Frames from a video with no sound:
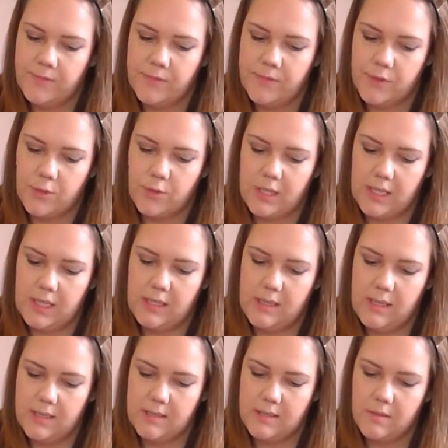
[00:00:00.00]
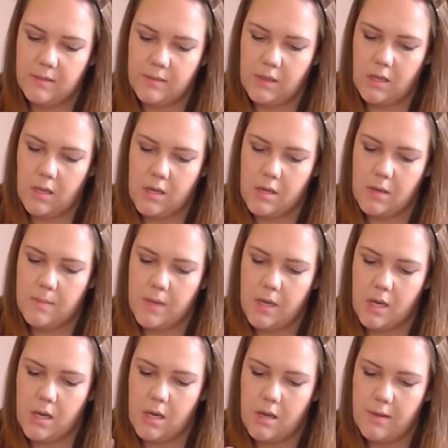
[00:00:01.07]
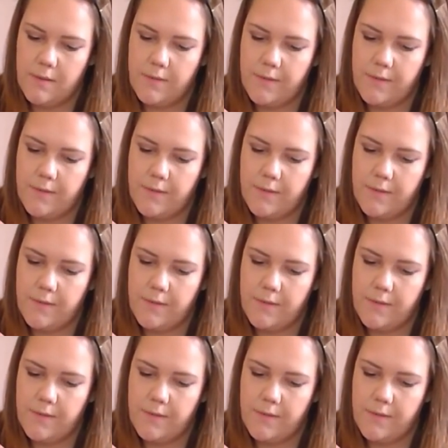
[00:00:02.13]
so that it doesn't come off.